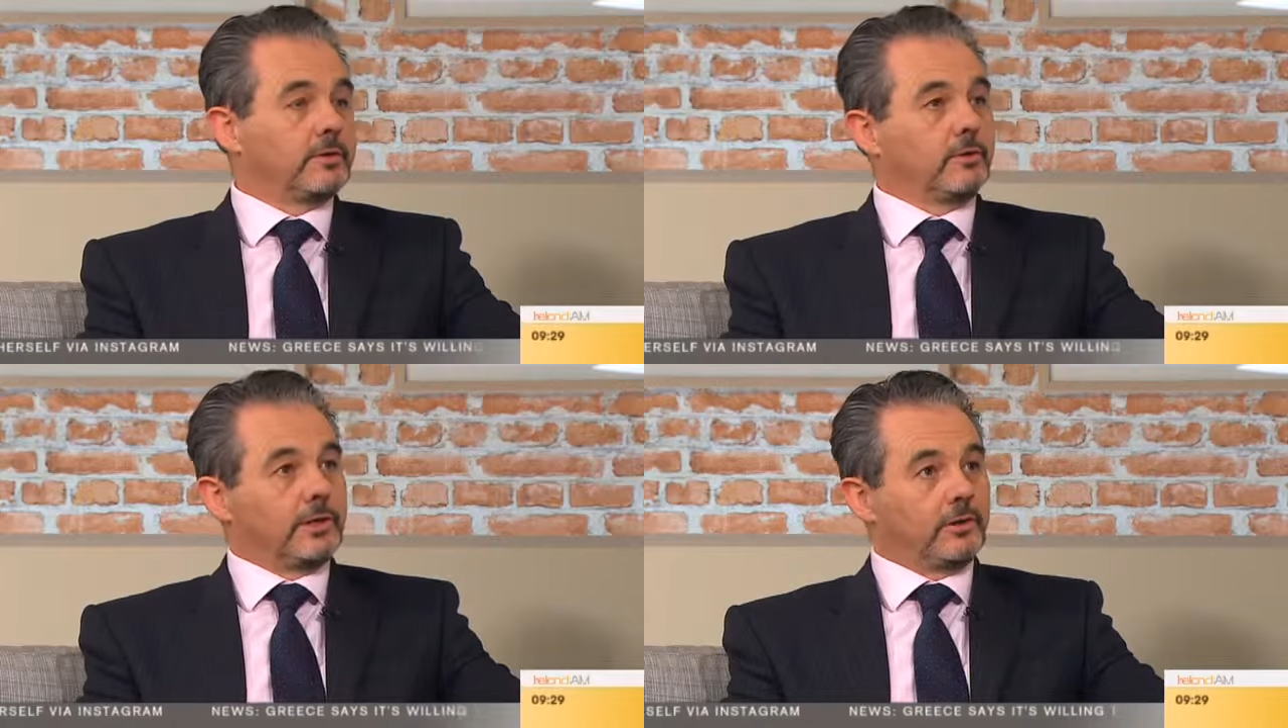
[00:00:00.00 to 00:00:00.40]

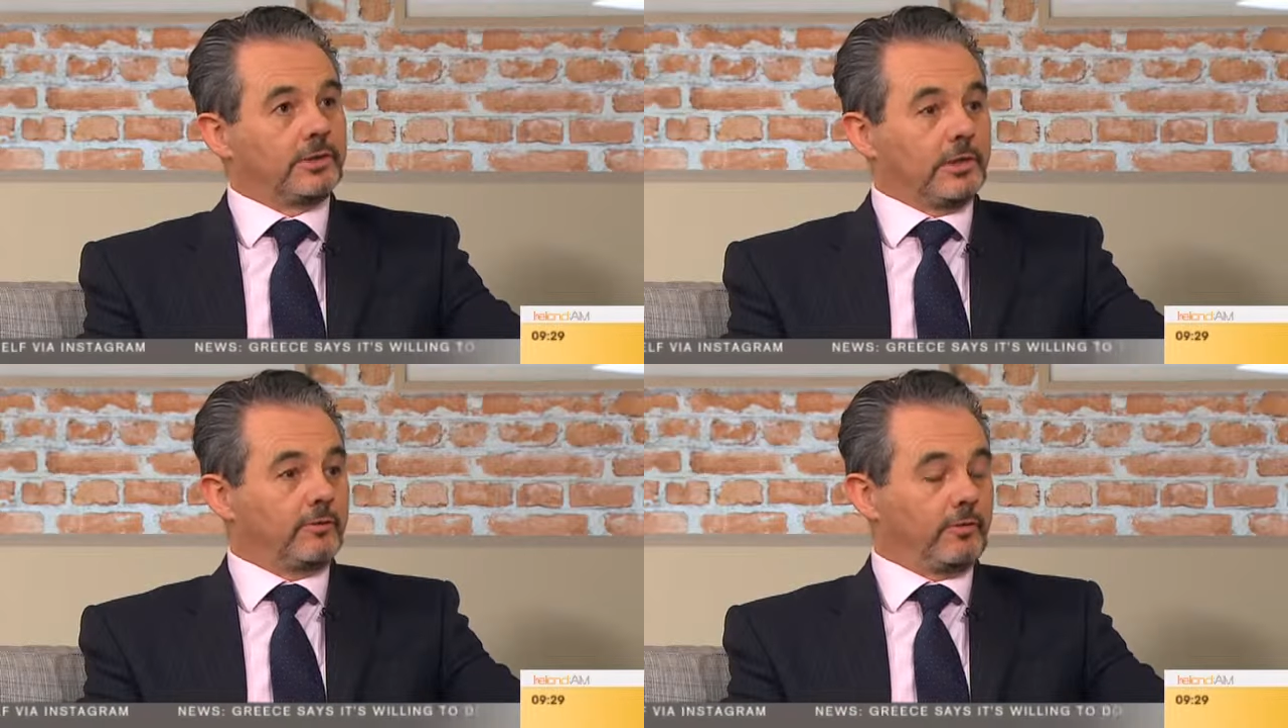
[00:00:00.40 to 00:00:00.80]

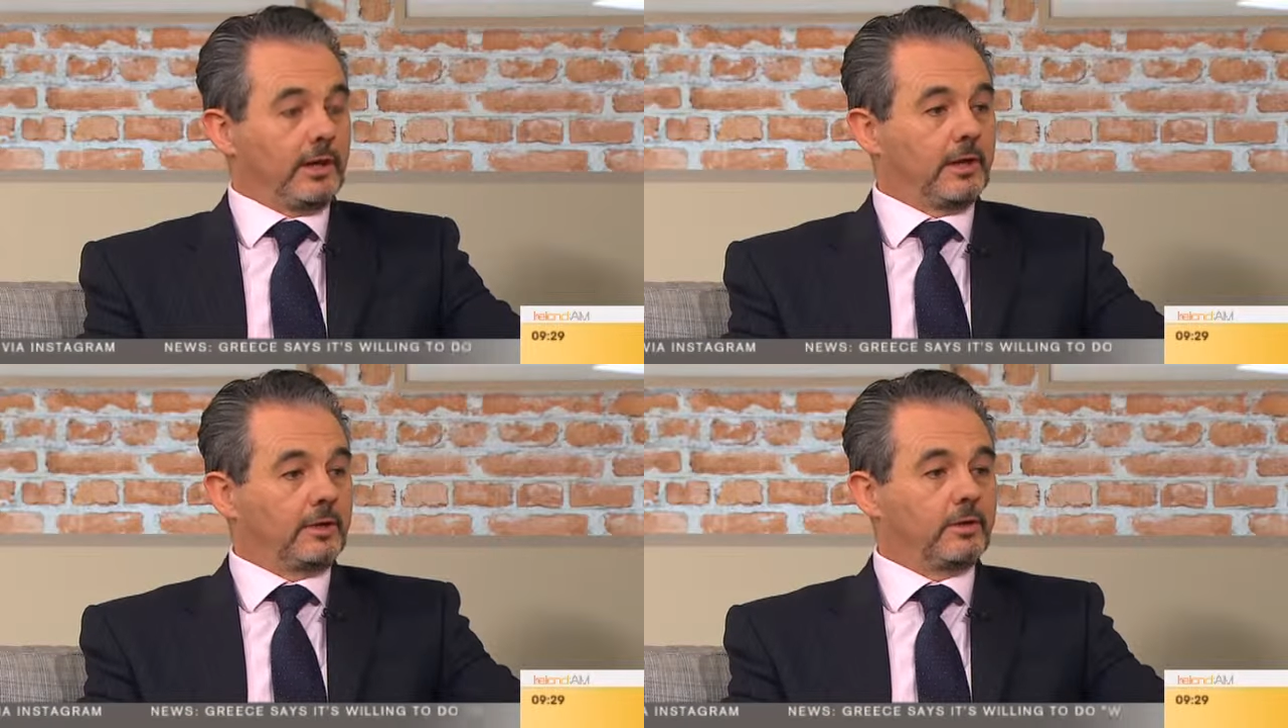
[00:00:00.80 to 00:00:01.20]
until you
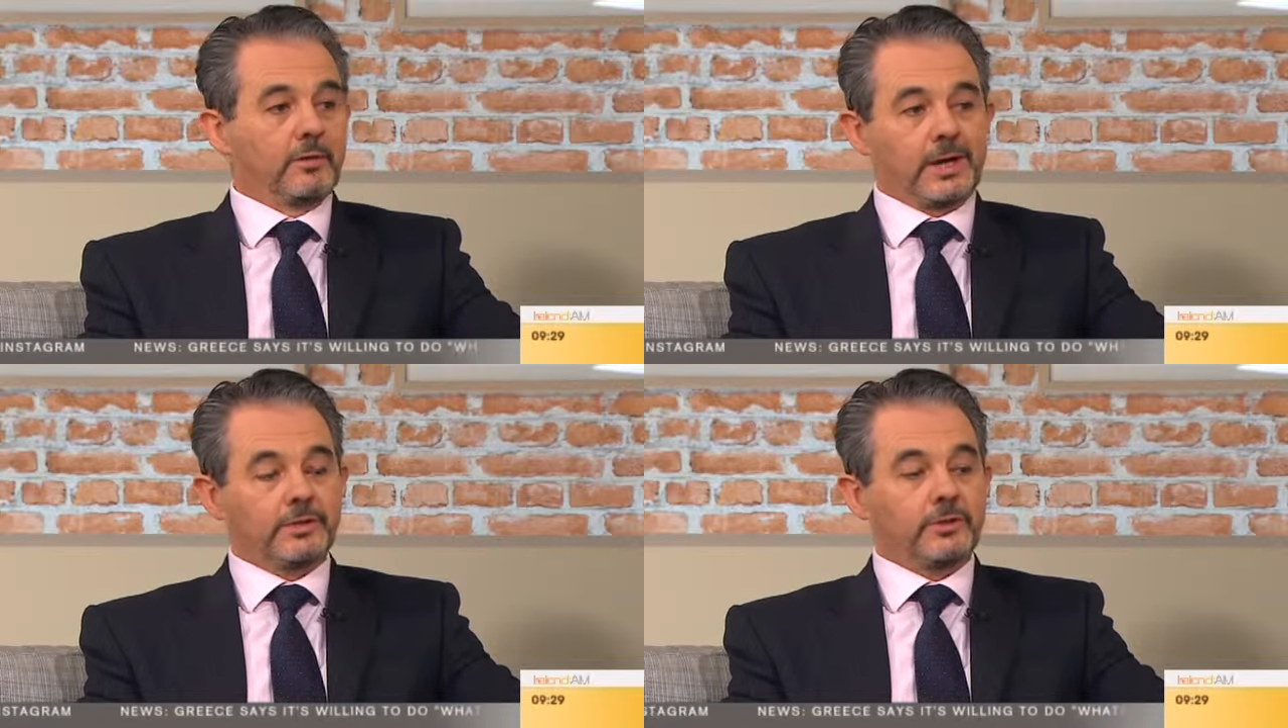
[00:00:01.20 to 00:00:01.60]
fail, you
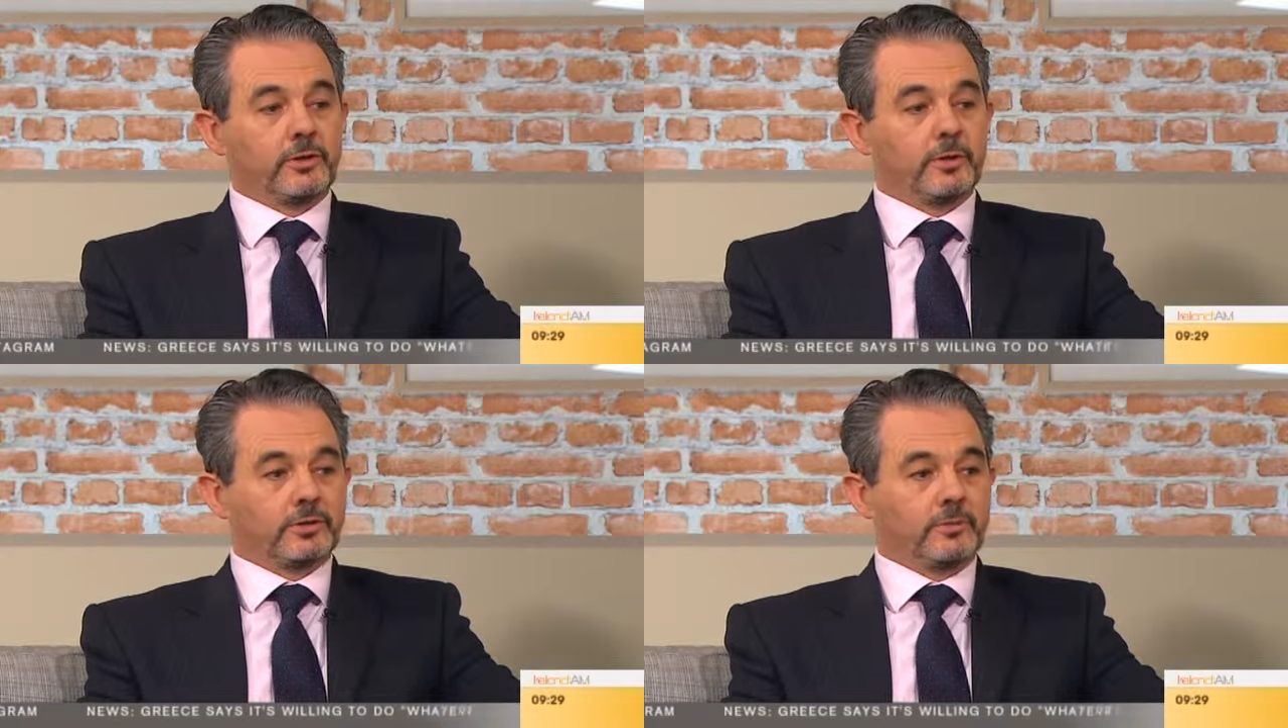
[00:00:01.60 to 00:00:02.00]
actually don't know
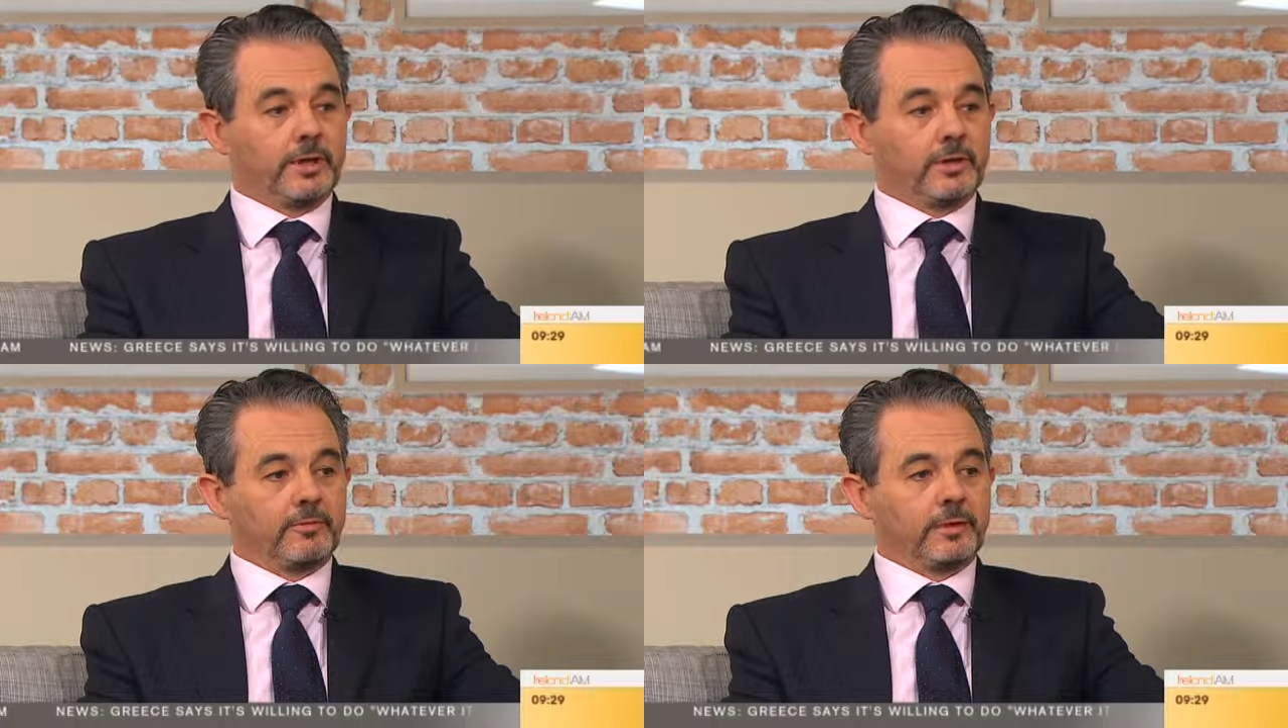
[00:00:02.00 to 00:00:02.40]
what you're made of.